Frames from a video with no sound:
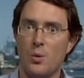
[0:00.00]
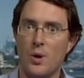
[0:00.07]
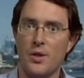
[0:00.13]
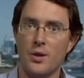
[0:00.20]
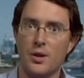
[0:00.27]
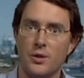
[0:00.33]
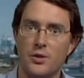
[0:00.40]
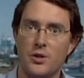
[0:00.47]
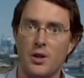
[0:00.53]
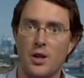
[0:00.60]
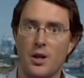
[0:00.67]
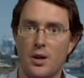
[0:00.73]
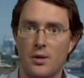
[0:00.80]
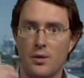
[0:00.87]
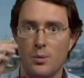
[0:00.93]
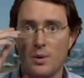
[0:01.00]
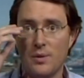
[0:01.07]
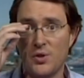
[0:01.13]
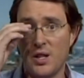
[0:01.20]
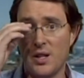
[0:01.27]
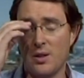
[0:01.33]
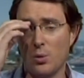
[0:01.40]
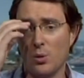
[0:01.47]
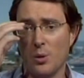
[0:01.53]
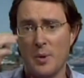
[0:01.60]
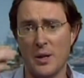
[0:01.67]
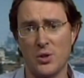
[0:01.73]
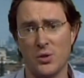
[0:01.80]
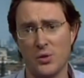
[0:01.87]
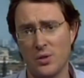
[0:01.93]
the one that we've seen in all the
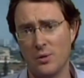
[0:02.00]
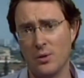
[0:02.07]
pictures